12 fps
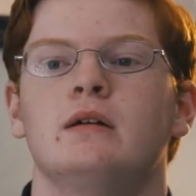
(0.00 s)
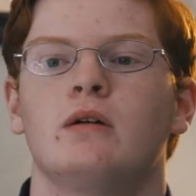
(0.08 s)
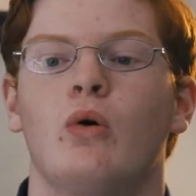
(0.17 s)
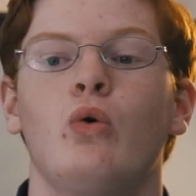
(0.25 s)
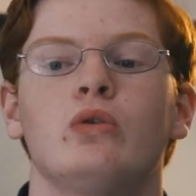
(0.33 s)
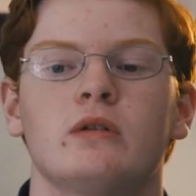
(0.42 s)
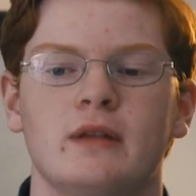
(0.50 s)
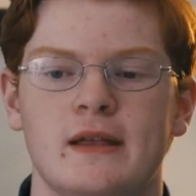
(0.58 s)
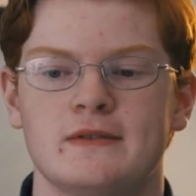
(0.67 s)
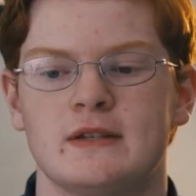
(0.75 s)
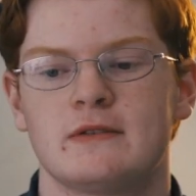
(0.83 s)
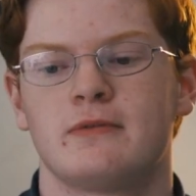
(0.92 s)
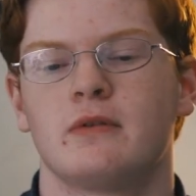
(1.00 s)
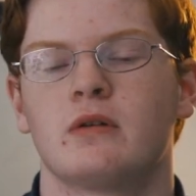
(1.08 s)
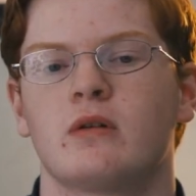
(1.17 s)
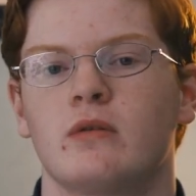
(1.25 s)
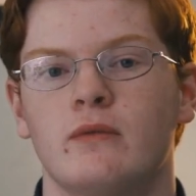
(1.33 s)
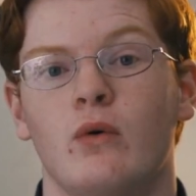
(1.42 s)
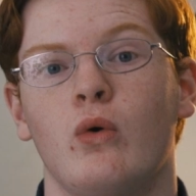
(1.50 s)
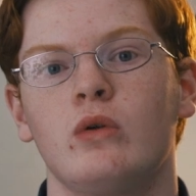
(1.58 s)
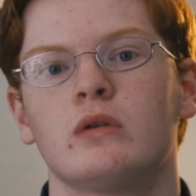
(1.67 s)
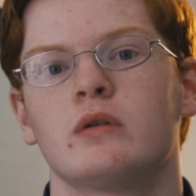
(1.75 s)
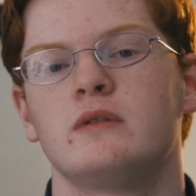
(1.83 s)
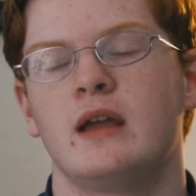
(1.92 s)
older lenses for their
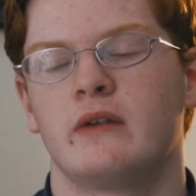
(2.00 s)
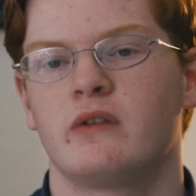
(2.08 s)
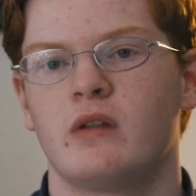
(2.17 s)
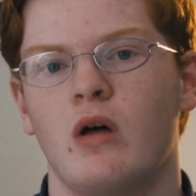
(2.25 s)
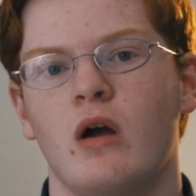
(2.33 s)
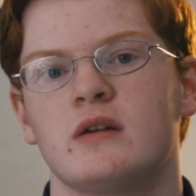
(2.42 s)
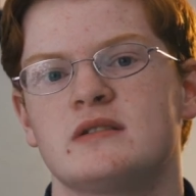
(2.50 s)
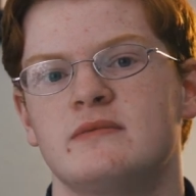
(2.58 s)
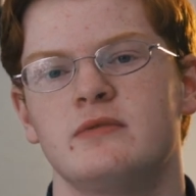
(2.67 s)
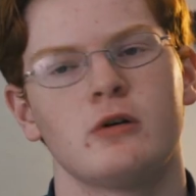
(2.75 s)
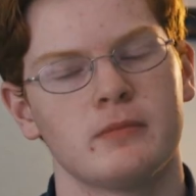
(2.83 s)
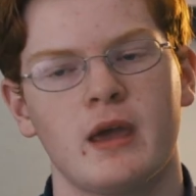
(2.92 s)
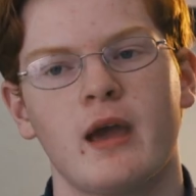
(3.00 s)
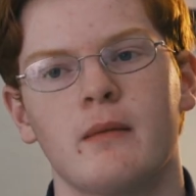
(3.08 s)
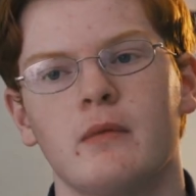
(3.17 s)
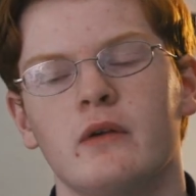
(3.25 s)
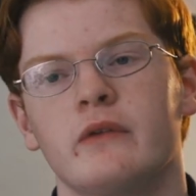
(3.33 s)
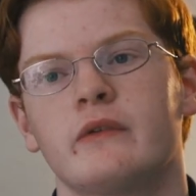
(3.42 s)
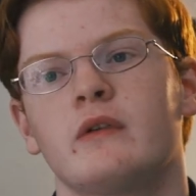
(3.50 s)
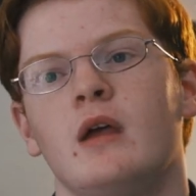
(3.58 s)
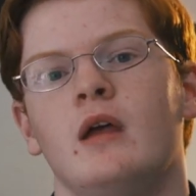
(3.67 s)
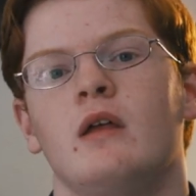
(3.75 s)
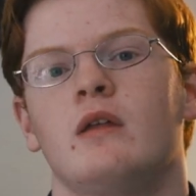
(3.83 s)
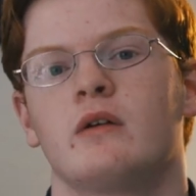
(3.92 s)
older DSLRs and film cameras.
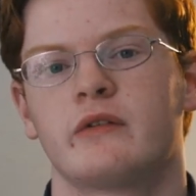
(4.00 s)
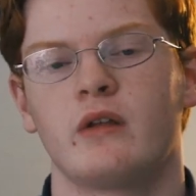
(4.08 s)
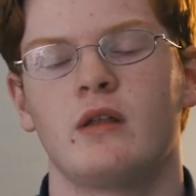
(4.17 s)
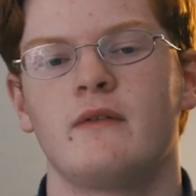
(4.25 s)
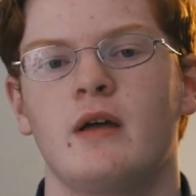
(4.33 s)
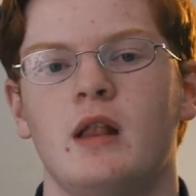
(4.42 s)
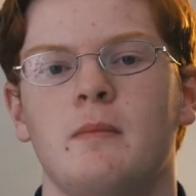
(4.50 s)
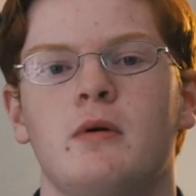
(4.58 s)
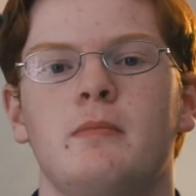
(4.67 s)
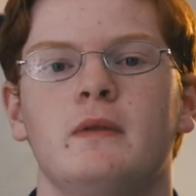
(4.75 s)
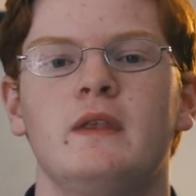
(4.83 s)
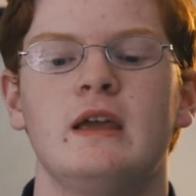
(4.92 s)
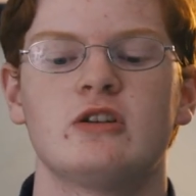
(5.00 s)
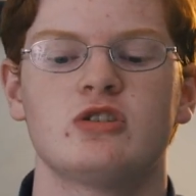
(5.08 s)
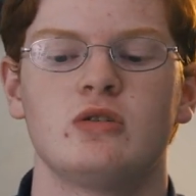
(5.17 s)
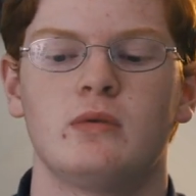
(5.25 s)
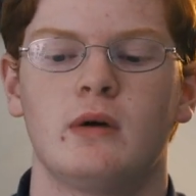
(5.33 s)
are still available, but the issue